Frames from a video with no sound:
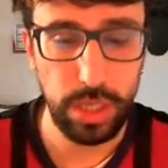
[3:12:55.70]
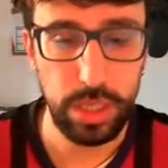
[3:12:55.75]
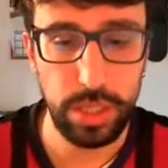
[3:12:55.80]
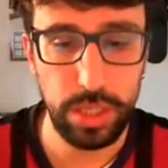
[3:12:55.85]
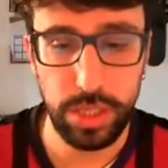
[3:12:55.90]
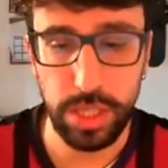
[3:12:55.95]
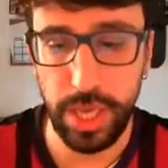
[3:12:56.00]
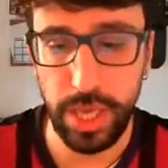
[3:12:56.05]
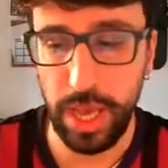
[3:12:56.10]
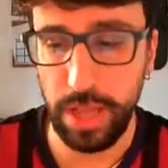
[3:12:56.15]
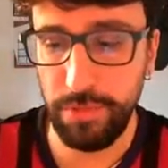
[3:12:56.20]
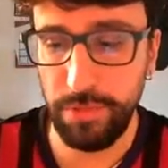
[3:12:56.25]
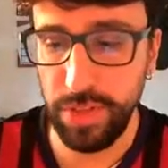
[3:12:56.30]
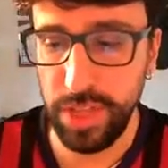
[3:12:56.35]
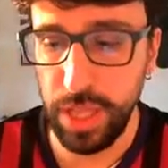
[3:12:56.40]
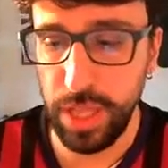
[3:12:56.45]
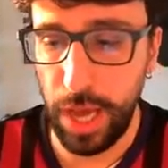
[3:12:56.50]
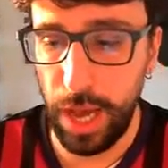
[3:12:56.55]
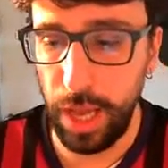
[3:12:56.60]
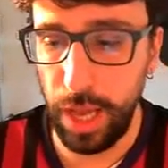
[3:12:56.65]
He had
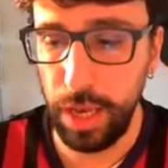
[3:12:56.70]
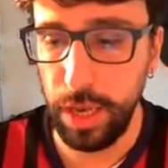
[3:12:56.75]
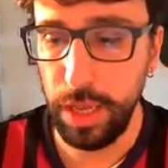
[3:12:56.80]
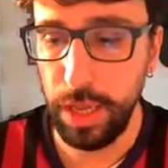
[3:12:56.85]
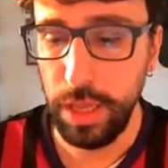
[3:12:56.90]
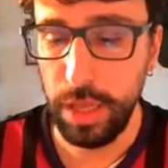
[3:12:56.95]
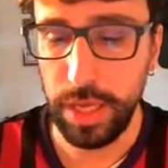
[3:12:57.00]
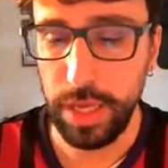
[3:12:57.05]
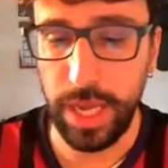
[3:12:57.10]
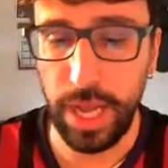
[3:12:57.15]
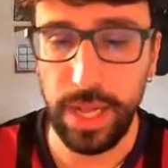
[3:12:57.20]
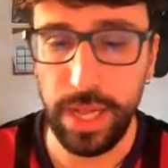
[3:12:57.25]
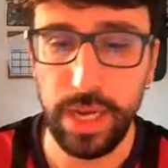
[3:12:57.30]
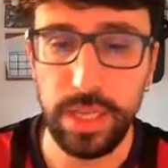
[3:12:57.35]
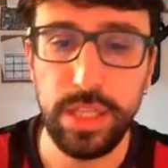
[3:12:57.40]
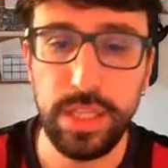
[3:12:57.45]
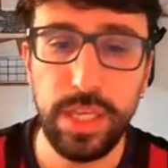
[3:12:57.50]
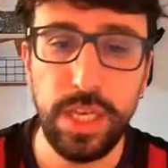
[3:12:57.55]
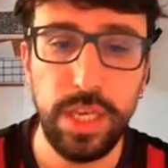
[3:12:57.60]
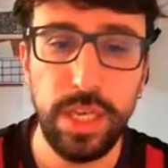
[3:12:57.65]
Vidal,
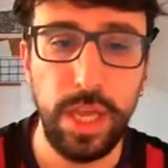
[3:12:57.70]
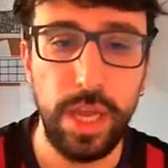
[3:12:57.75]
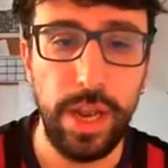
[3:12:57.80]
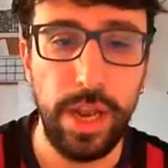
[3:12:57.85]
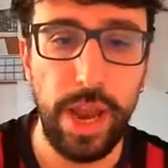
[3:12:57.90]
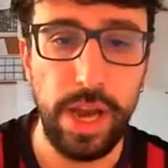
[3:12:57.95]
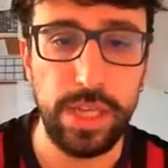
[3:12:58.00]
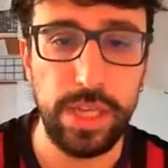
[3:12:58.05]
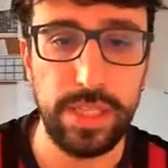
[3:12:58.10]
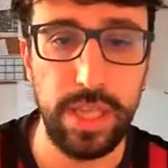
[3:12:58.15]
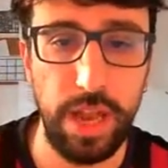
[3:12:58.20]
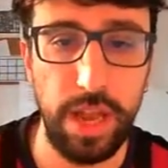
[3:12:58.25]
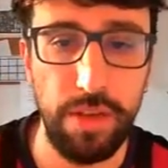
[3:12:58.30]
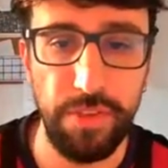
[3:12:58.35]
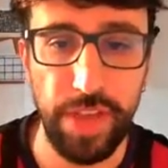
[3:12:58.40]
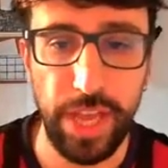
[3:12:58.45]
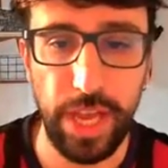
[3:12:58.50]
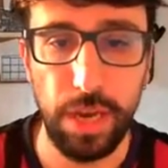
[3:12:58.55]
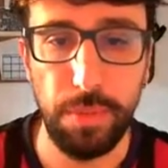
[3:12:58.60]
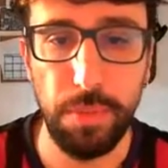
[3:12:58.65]
Gagliardini, and Eriksen
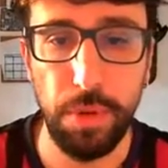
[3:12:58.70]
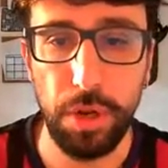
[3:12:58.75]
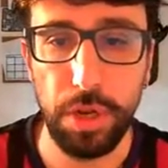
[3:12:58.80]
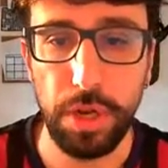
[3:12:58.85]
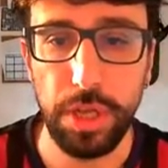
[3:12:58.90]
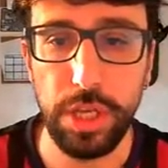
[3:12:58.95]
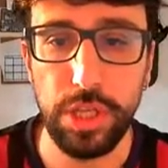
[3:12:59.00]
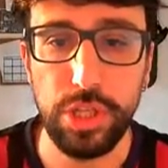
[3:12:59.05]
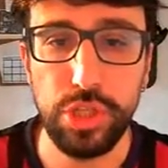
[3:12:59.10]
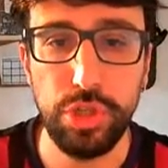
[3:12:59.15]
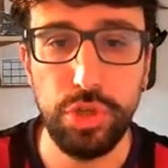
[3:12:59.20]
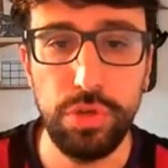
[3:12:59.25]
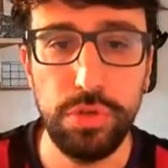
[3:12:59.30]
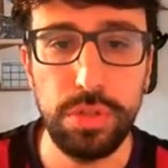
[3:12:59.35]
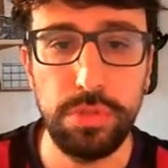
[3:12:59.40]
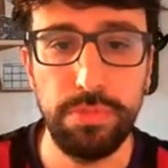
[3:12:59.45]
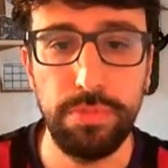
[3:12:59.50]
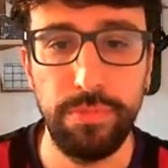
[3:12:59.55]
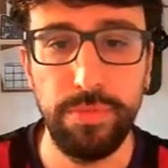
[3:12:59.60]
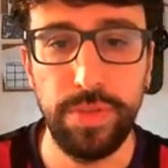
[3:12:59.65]
available. He chose
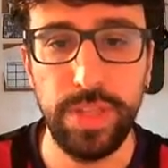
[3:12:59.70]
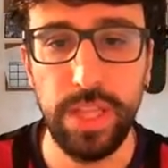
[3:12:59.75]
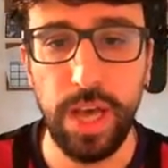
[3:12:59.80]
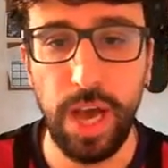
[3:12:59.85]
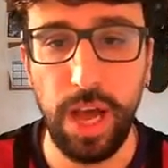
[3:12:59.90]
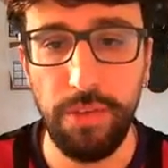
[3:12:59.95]
Vidal